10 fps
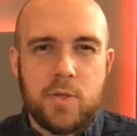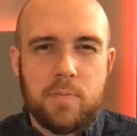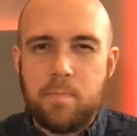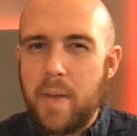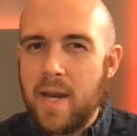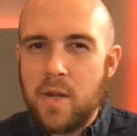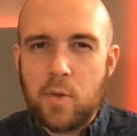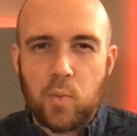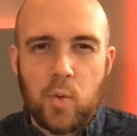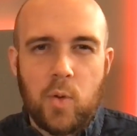bend the
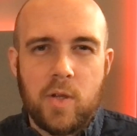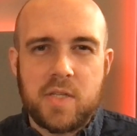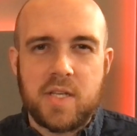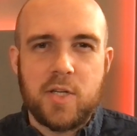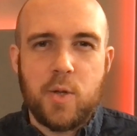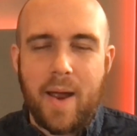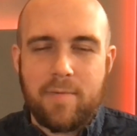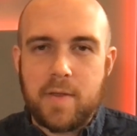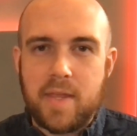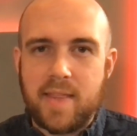rules and do
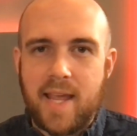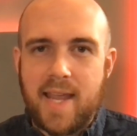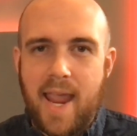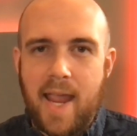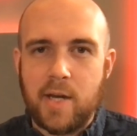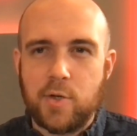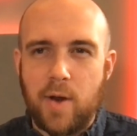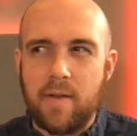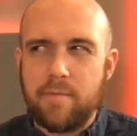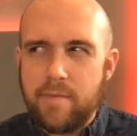everything they can to
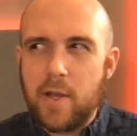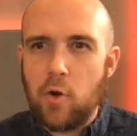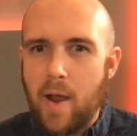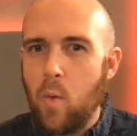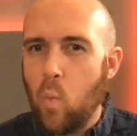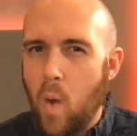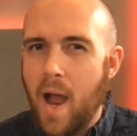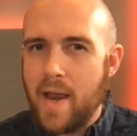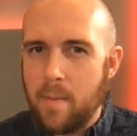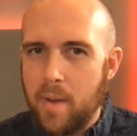try to figure out
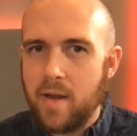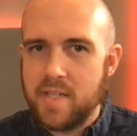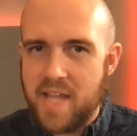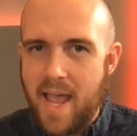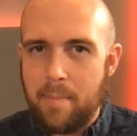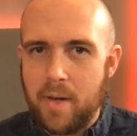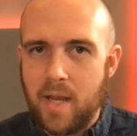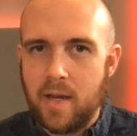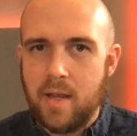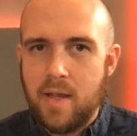why a bug is
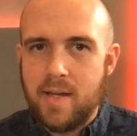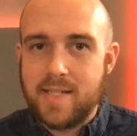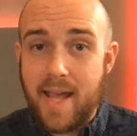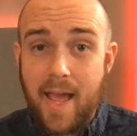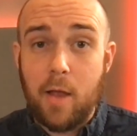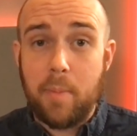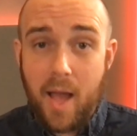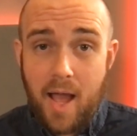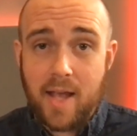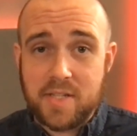happening to help
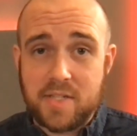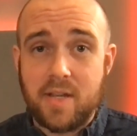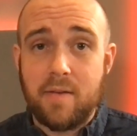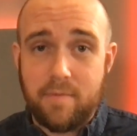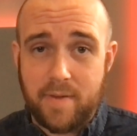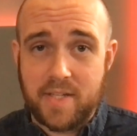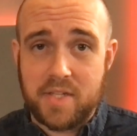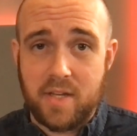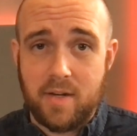us fix it.